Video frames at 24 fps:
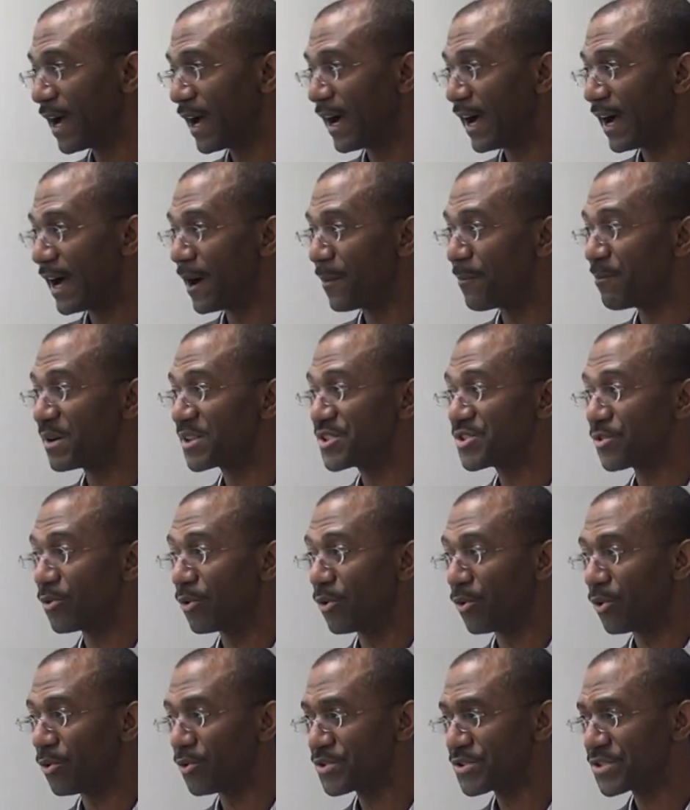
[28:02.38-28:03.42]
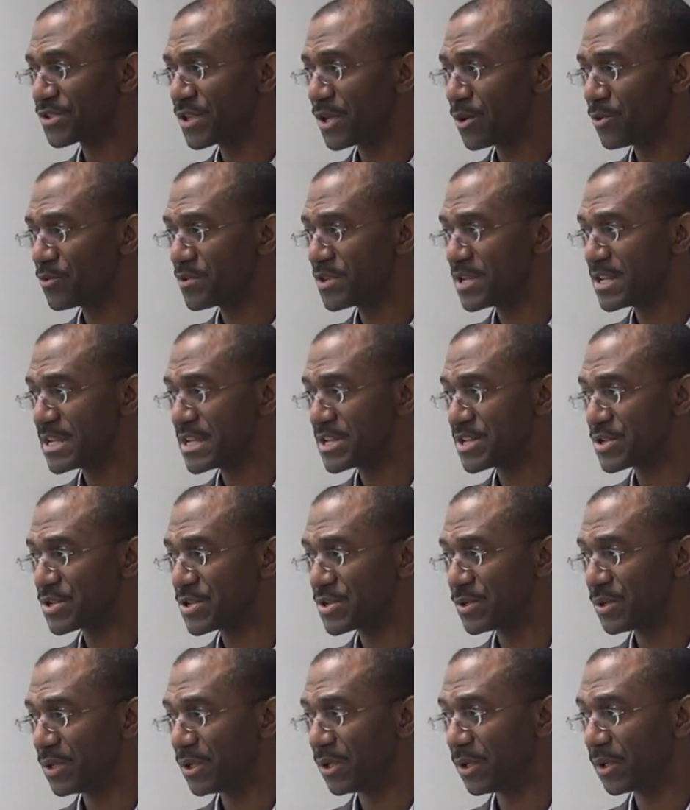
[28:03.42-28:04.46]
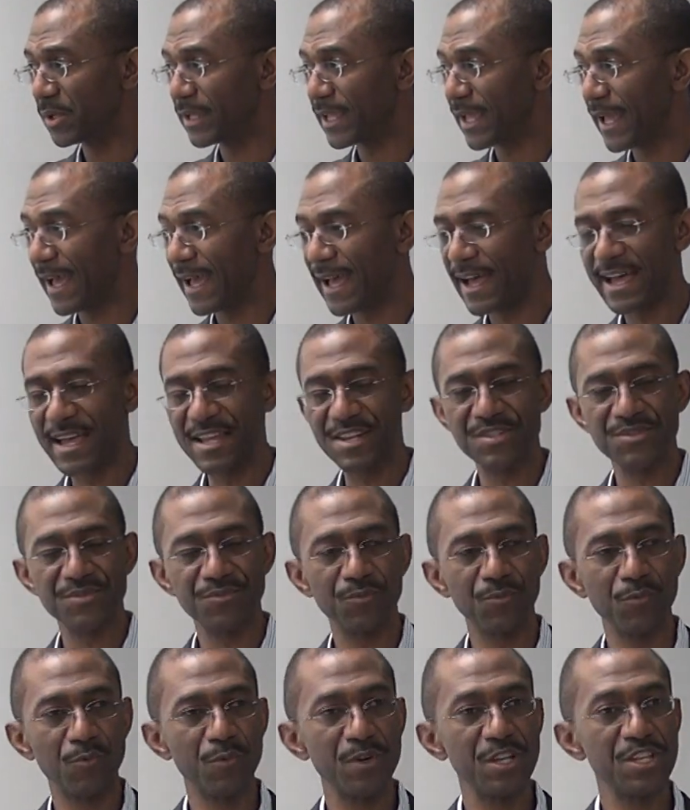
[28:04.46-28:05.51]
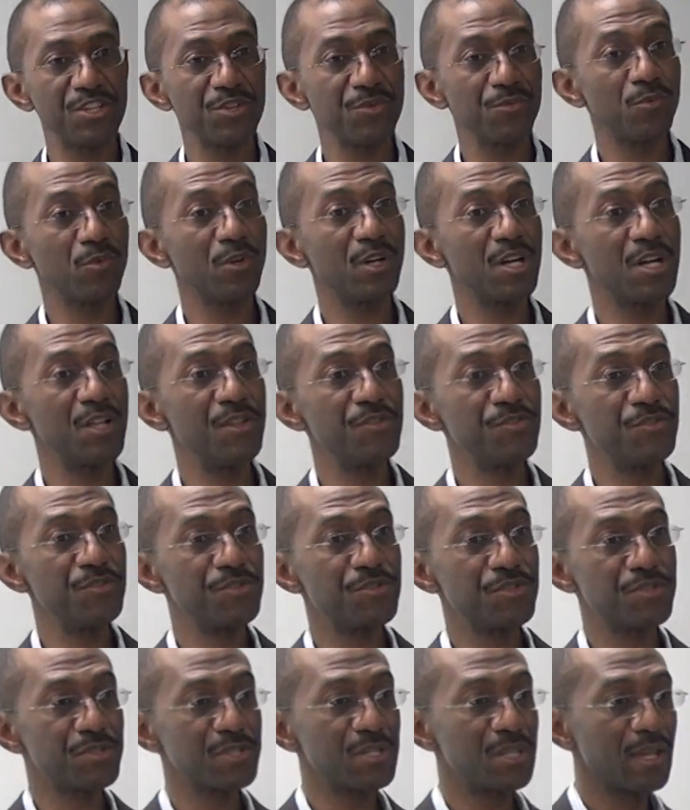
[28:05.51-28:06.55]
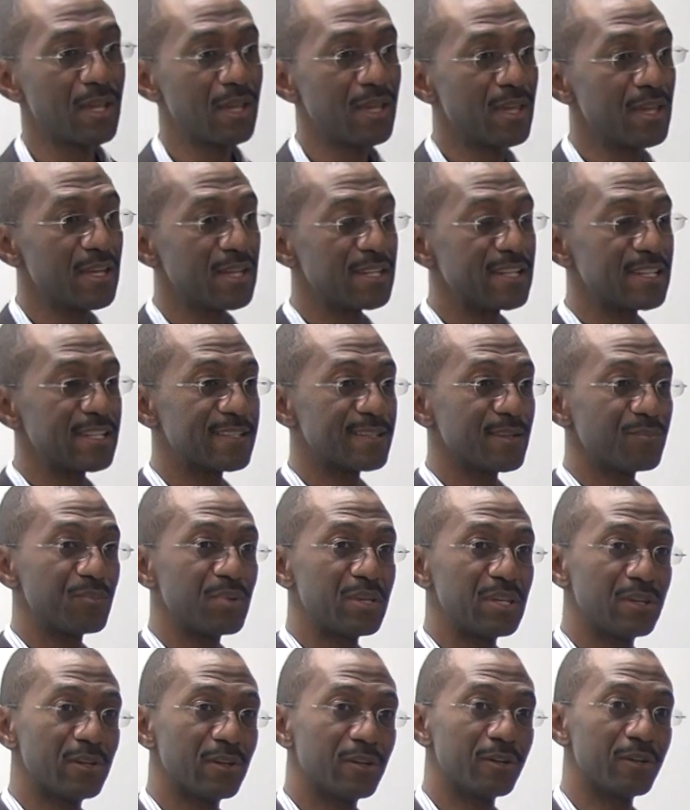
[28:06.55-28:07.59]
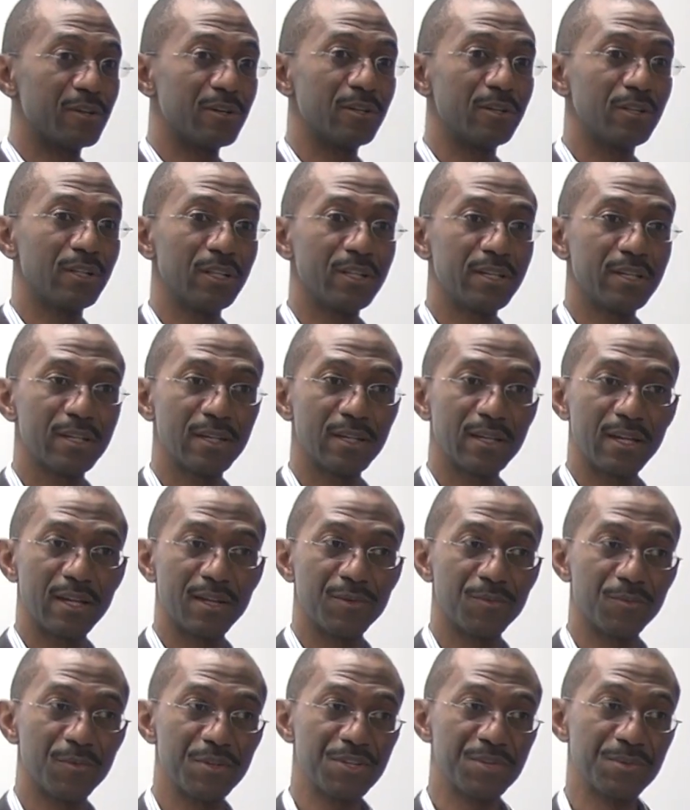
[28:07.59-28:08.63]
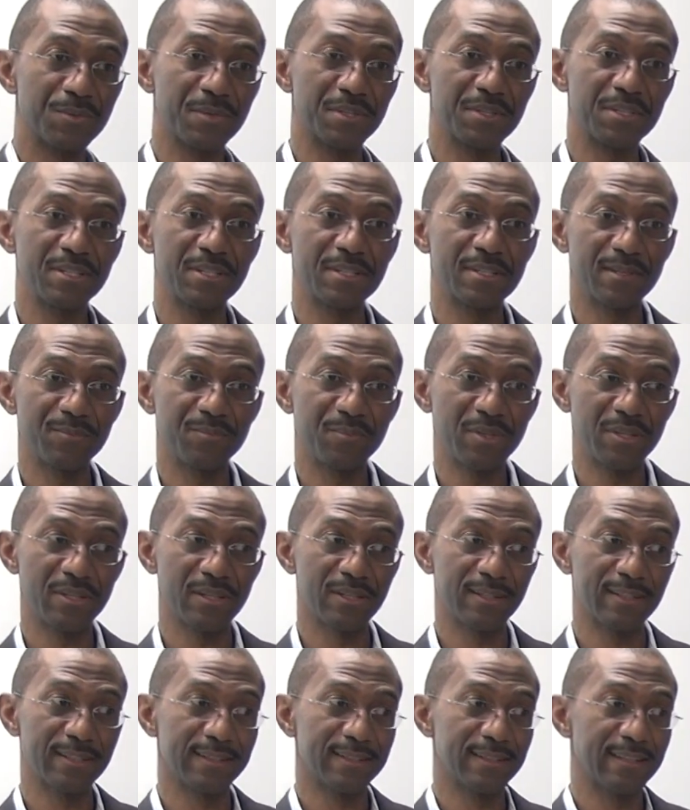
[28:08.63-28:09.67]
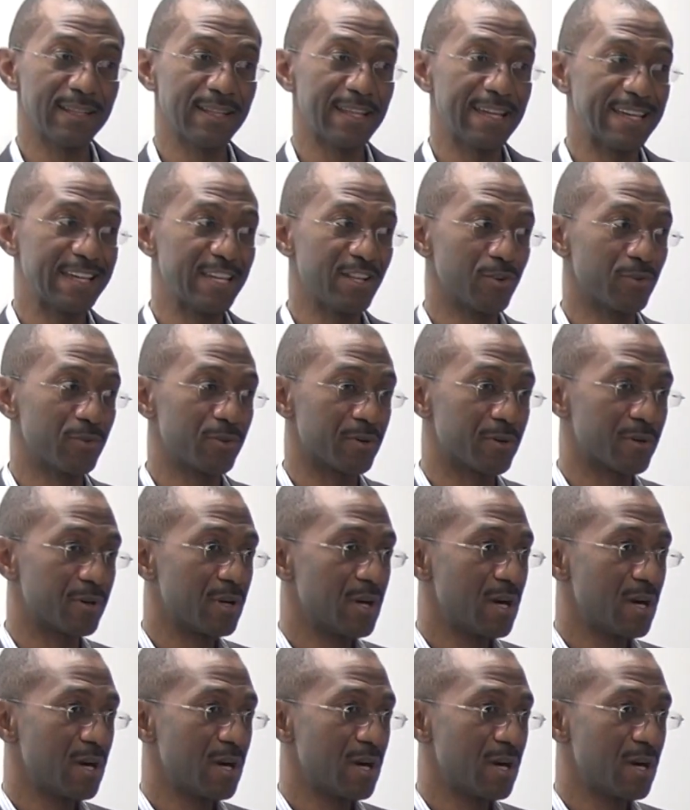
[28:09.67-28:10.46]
But you also need to look at which ones disappear earlier and which ones disappear later.